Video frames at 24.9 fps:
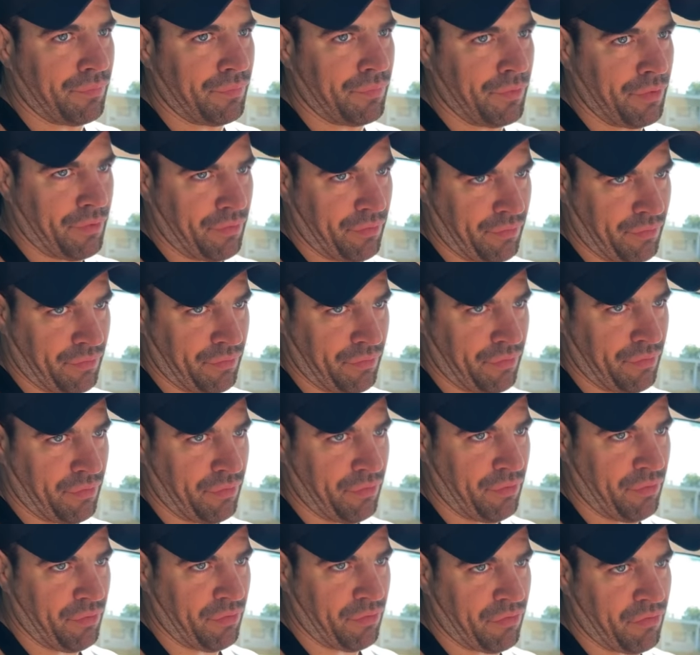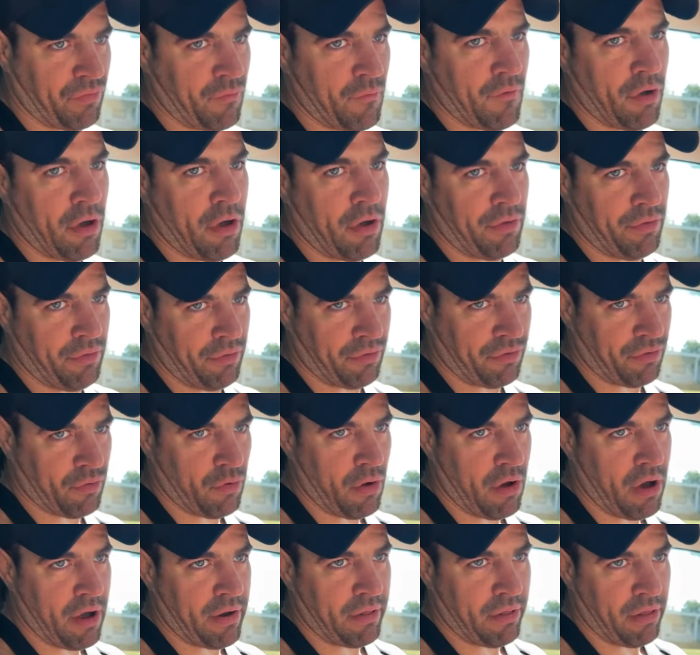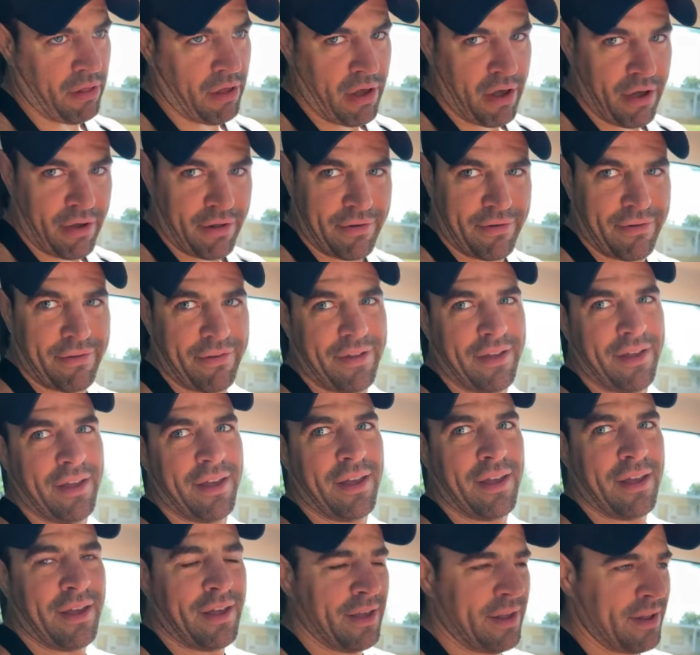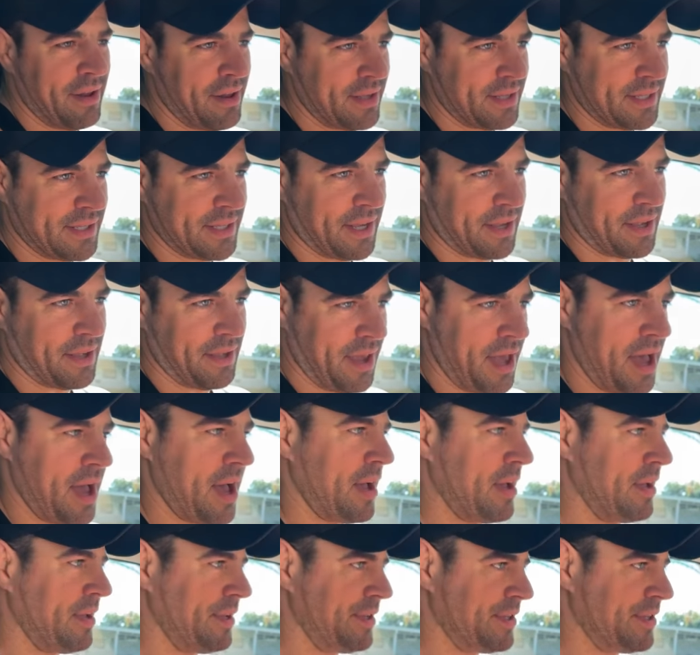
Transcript: He's like, you squat a lot? And I was like, yeah.